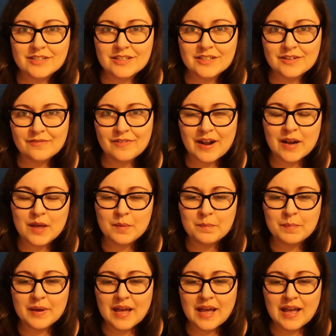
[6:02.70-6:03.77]
to
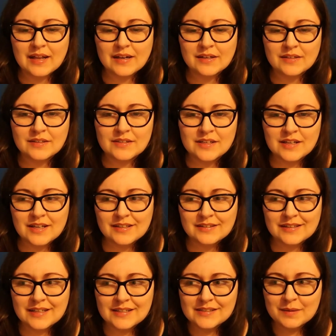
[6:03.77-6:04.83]
develop and
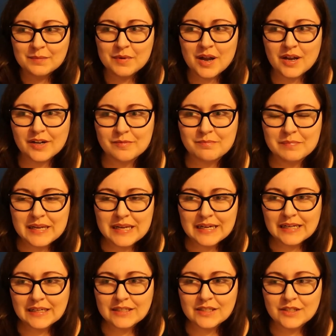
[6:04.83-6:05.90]
there's some kind of
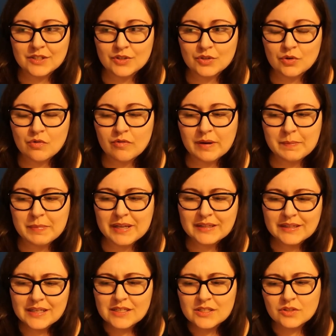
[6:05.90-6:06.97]
meaning to the story. But in
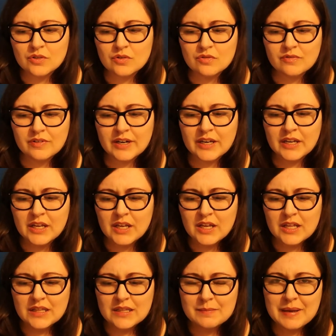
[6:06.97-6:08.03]
this story,
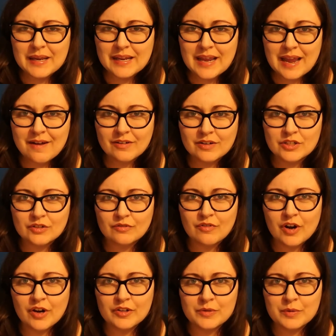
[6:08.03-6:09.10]
the main character,
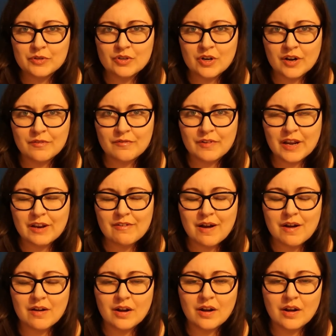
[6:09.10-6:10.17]
Rose, who's trying to figure
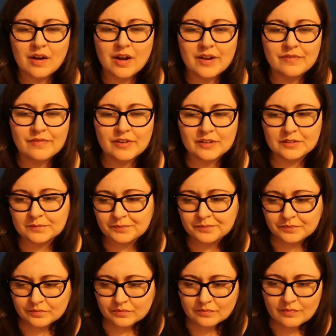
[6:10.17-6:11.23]
out her life and
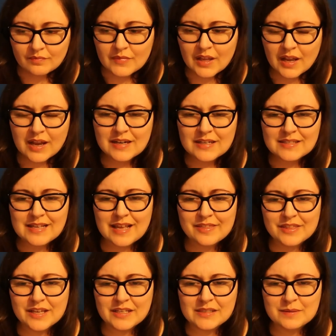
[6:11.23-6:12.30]
kind of
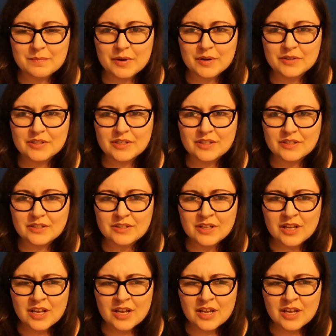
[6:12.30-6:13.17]
set things in motion